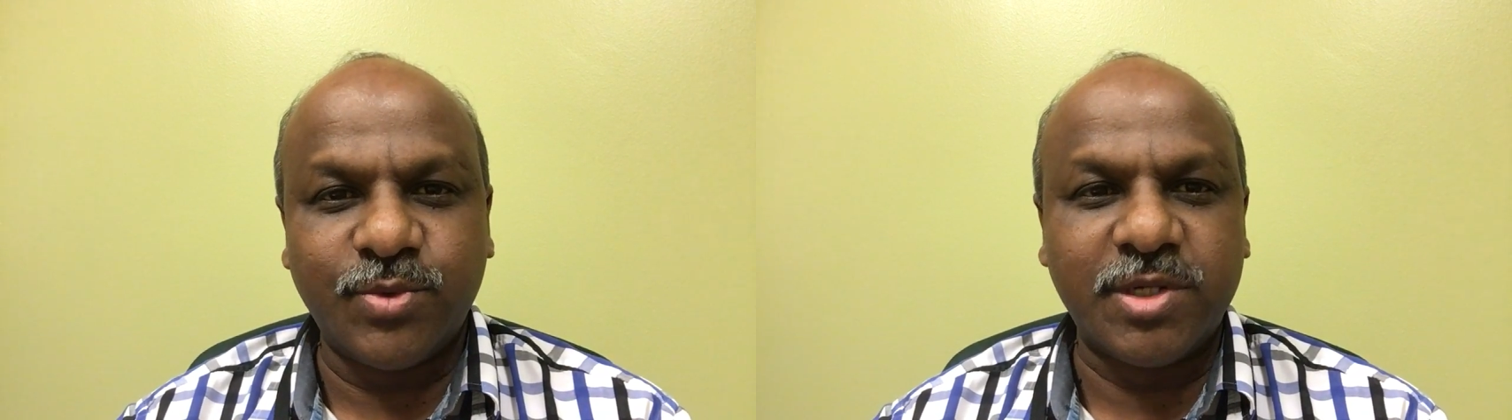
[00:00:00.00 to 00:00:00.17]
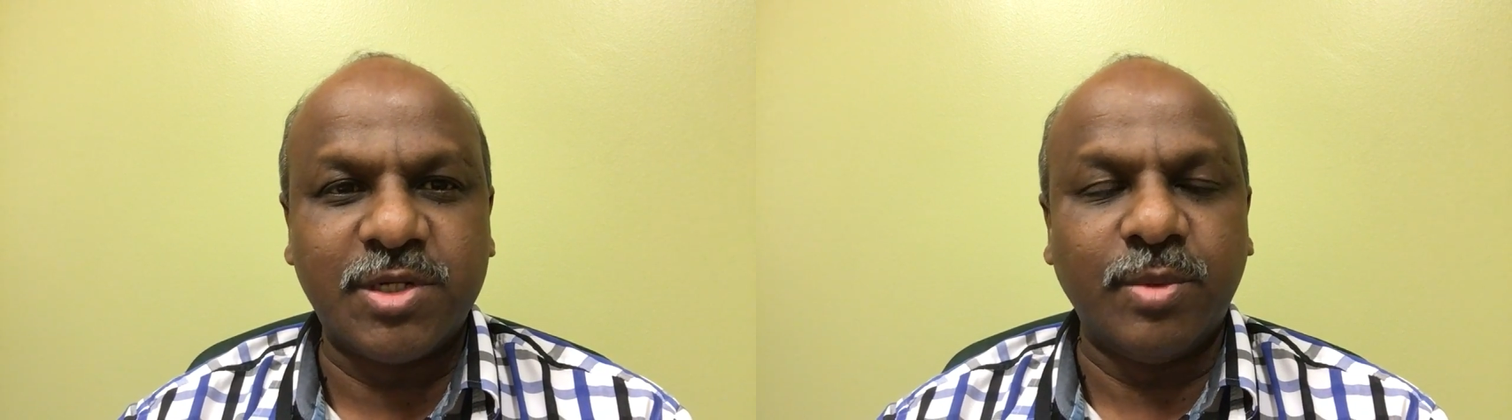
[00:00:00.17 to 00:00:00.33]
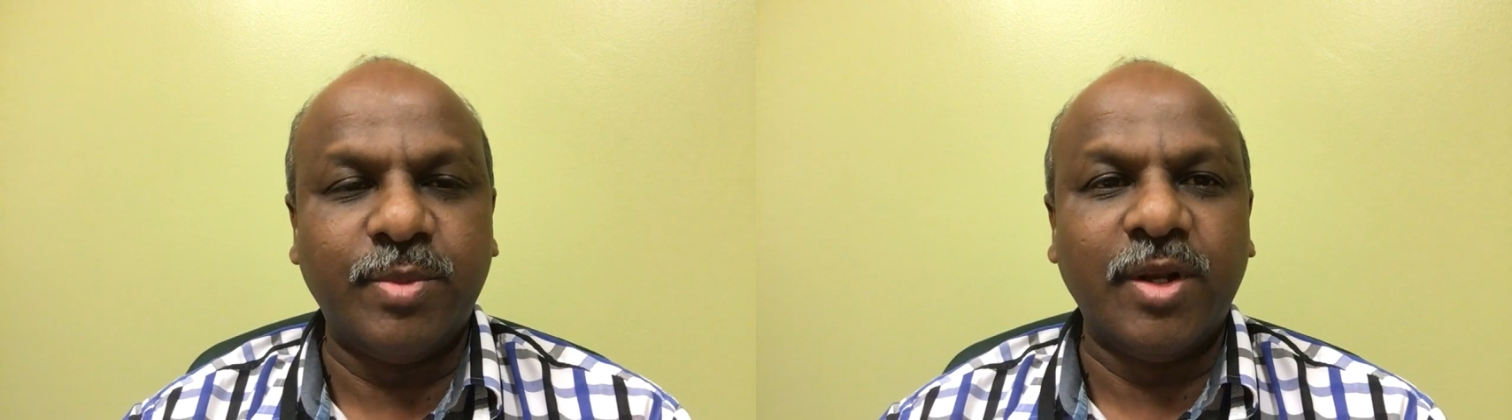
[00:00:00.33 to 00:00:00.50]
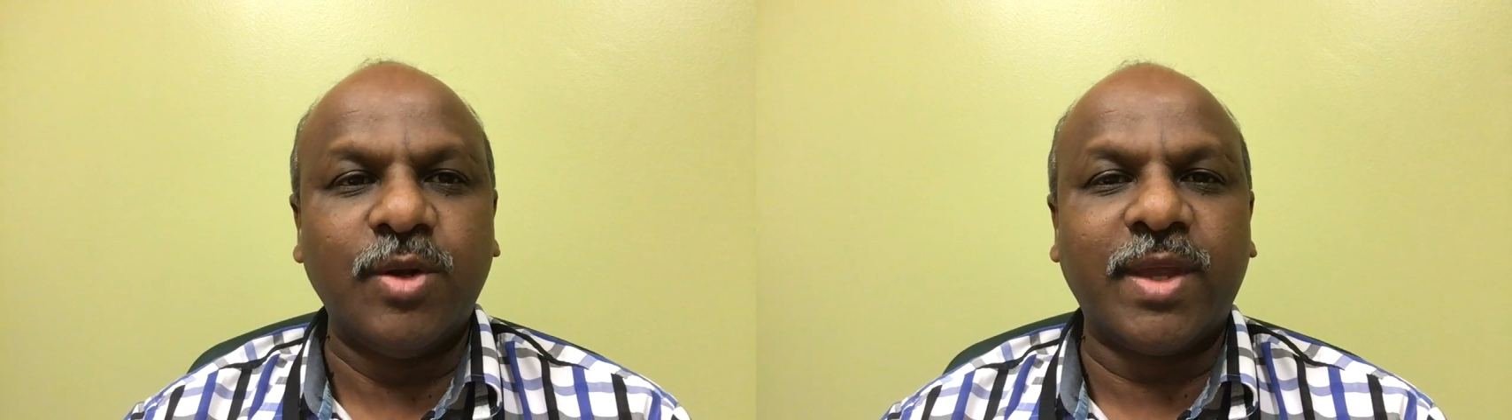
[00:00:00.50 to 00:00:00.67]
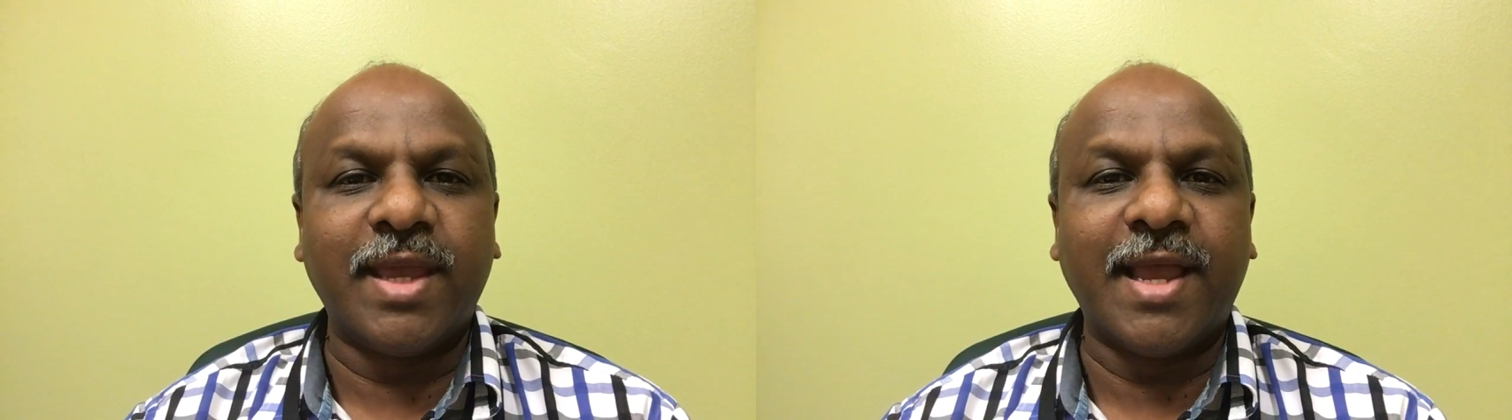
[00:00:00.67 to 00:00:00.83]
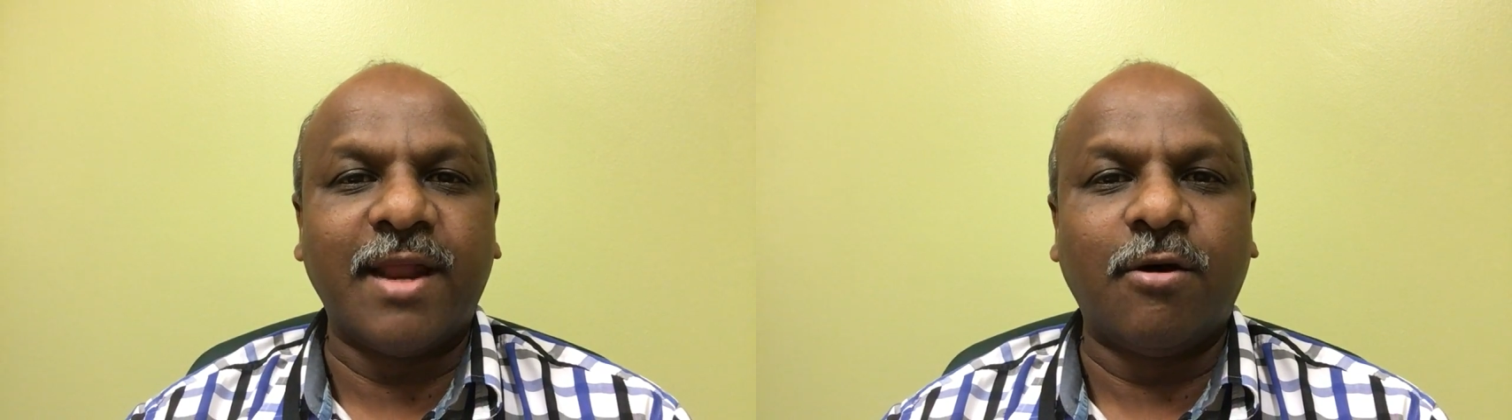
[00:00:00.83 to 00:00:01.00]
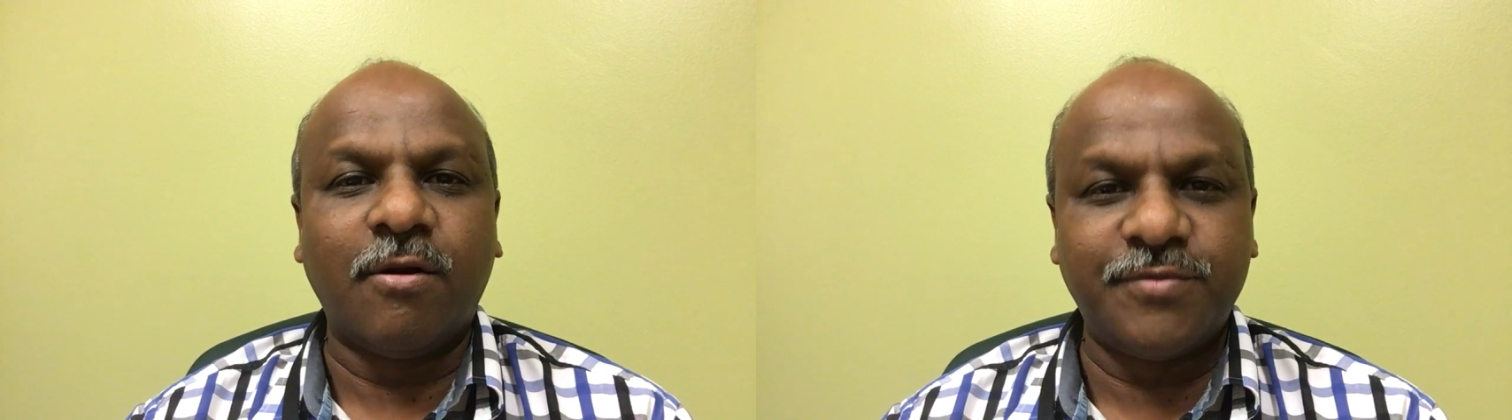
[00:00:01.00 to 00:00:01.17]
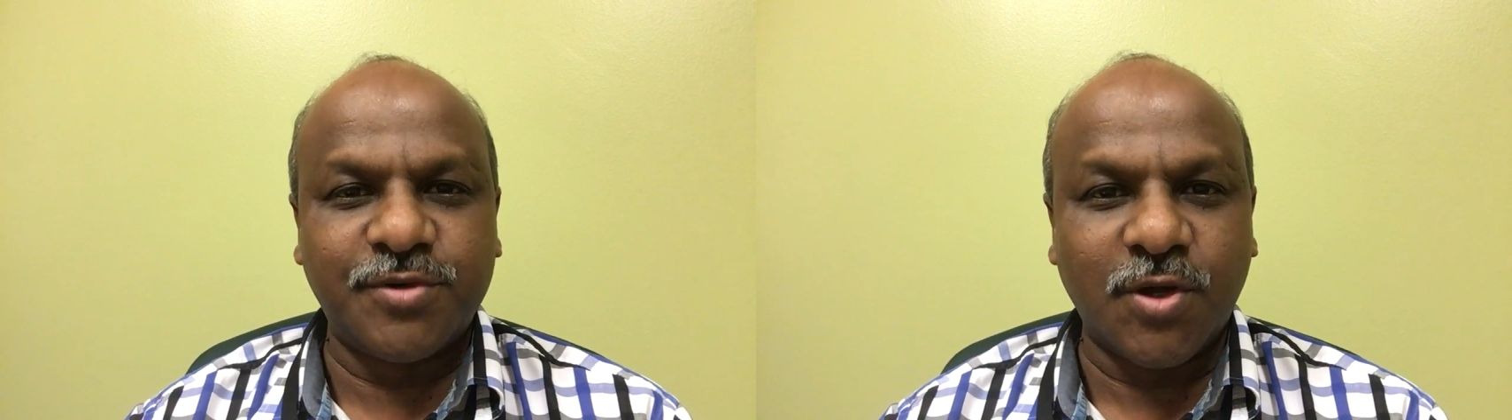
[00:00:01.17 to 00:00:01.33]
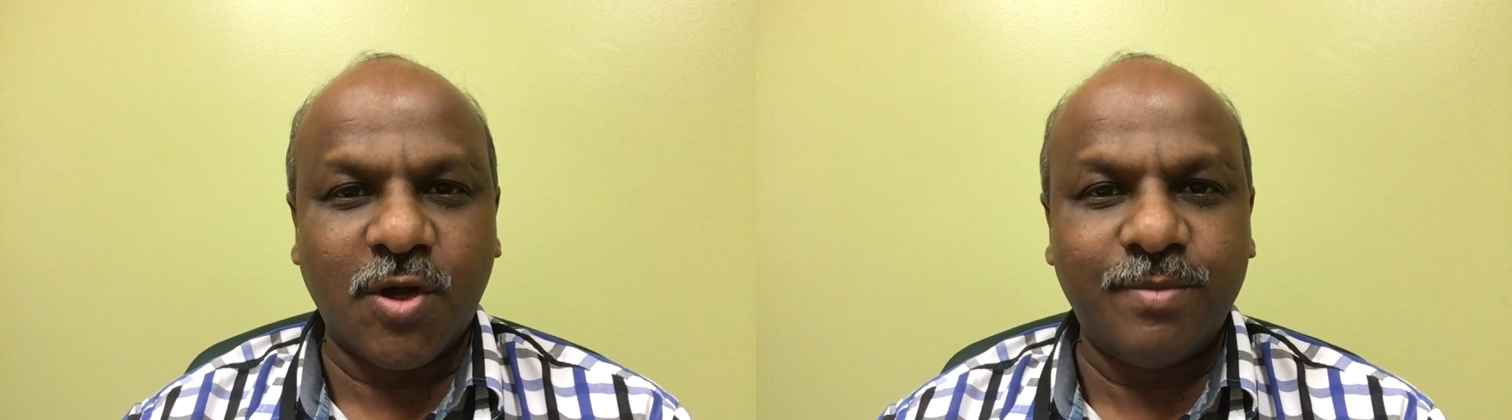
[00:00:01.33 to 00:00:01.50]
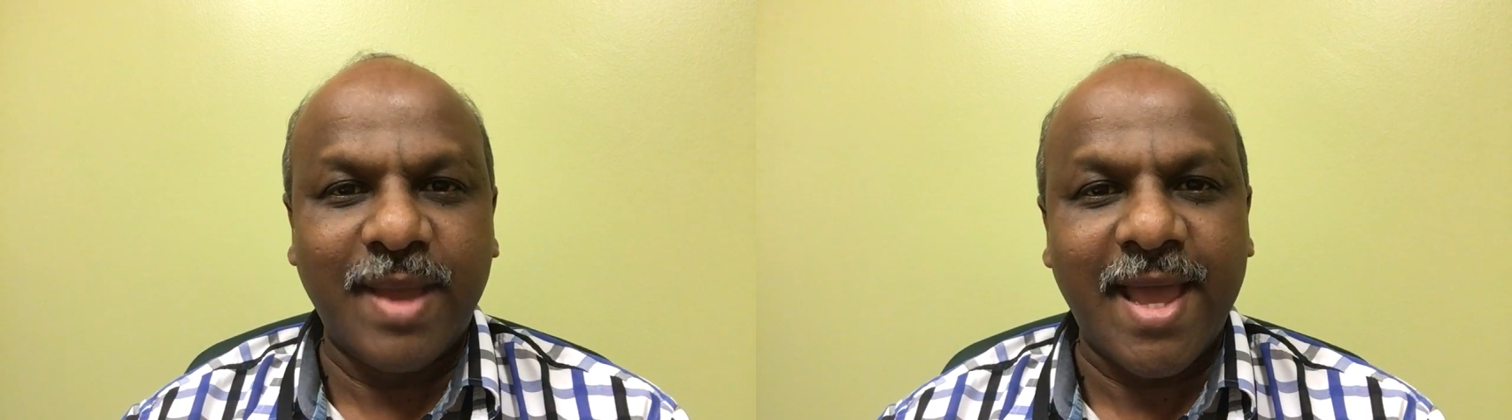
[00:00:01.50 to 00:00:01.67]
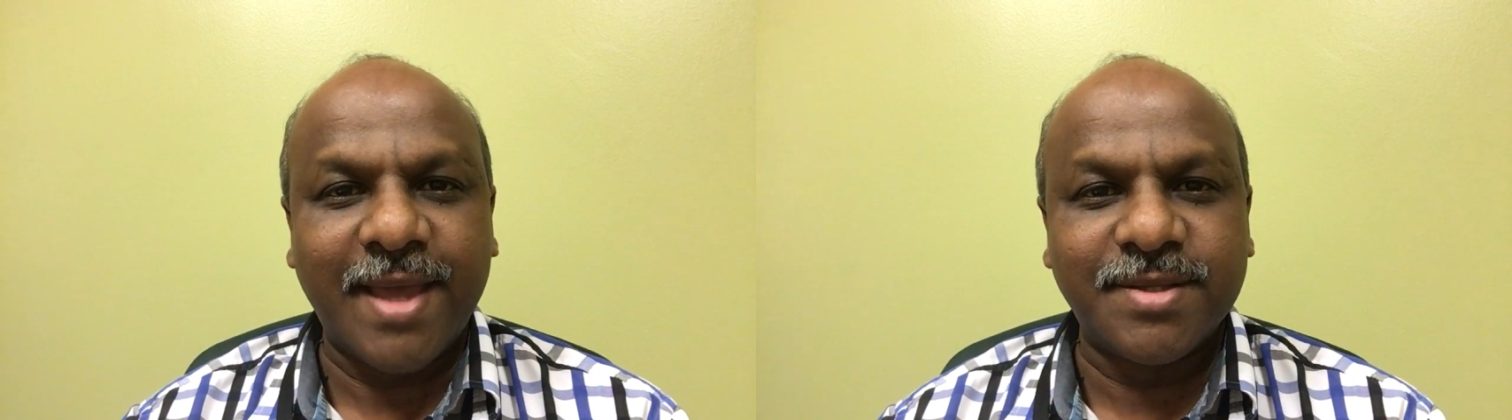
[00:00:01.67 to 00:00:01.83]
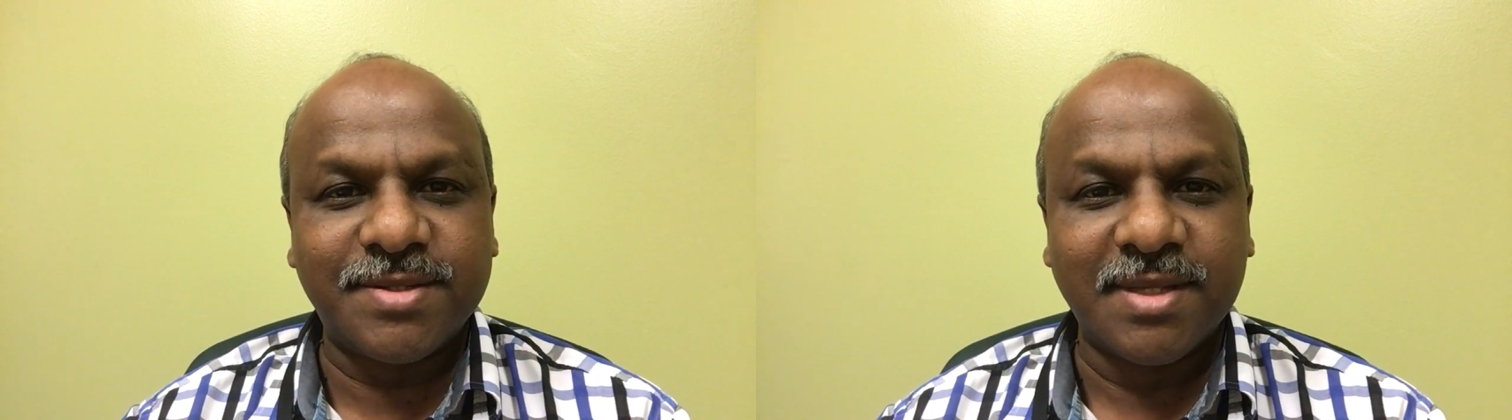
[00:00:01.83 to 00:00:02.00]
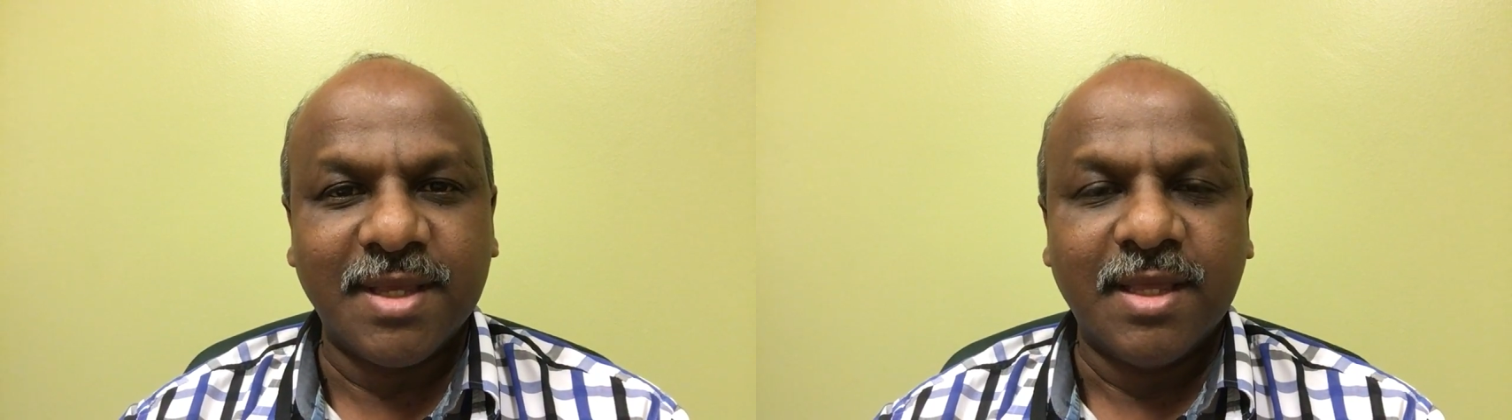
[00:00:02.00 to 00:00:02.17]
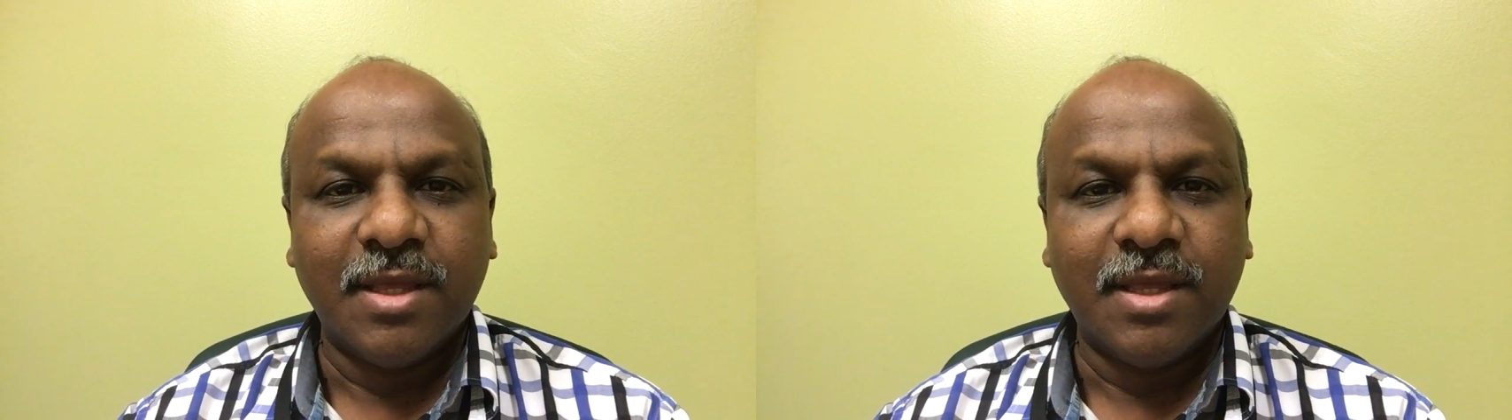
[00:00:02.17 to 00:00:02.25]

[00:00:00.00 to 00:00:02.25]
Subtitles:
We shall be looking at offshore banks.